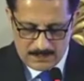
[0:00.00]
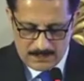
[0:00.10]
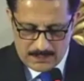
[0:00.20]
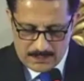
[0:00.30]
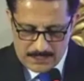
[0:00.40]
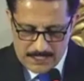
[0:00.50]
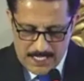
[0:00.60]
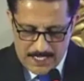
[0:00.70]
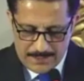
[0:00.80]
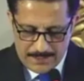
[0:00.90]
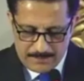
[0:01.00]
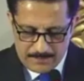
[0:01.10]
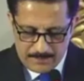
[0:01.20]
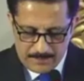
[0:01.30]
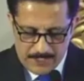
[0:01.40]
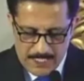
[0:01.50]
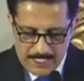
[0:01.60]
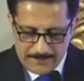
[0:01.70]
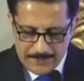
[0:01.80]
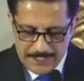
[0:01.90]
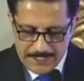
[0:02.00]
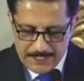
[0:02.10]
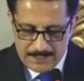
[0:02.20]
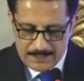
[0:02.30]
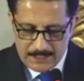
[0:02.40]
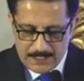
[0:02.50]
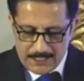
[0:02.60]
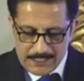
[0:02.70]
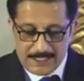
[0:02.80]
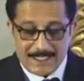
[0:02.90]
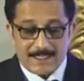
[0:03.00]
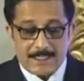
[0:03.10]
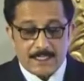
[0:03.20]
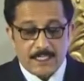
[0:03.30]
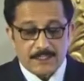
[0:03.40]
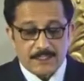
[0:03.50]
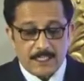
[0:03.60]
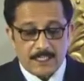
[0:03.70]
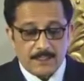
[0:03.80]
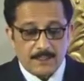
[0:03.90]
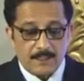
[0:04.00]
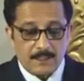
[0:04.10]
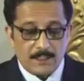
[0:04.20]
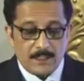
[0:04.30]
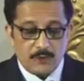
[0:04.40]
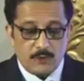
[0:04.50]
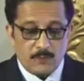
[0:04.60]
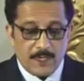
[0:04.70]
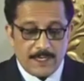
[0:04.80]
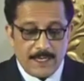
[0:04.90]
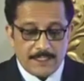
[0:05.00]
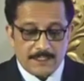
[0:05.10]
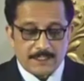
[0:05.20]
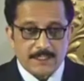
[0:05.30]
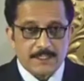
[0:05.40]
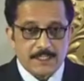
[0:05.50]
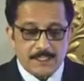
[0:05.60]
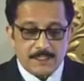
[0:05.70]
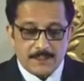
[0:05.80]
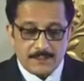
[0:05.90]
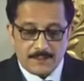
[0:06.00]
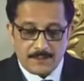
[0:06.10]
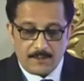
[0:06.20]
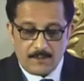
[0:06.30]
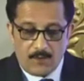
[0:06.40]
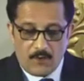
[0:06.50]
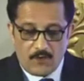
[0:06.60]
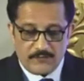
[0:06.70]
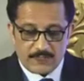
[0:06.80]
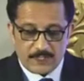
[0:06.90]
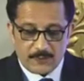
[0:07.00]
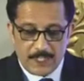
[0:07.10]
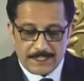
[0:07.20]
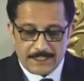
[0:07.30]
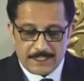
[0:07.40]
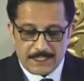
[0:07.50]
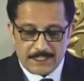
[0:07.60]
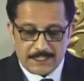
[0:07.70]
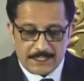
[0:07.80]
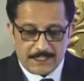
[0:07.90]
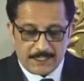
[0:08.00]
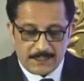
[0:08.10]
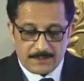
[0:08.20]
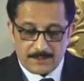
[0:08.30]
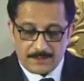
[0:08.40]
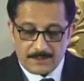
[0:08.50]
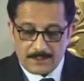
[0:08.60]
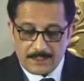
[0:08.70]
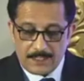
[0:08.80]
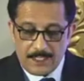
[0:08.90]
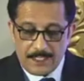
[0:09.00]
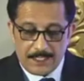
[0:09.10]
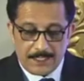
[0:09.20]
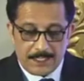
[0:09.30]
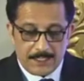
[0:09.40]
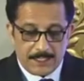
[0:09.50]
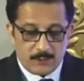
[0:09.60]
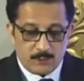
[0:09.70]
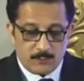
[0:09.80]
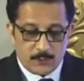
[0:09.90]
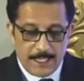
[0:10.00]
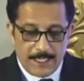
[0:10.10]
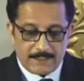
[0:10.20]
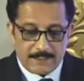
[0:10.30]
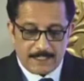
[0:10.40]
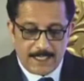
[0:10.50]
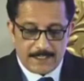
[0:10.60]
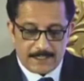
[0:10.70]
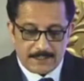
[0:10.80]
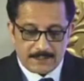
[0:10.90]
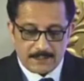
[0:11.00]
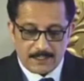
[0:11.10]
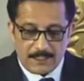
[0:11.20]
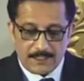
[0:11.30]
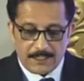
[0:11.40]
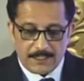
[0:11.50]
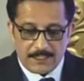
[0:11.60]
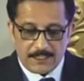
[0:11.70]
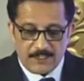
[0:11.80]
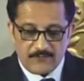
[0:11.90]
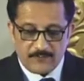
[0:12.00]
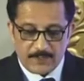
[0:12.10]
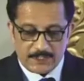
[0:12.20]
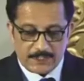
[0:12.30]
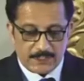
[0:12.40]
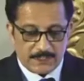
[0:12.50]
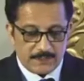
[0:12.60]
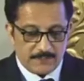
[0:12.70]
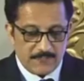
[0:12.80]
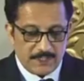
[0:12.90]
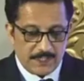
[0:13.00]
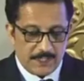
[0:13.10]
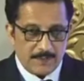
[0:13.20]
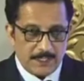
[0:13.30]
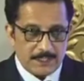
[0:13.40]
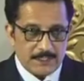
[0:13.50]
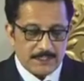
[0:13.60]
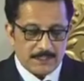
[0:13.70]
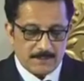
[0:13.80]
CRPD is an international human rights treaty of the United Nations intended to protect the rights and dignity of persons with disabilities.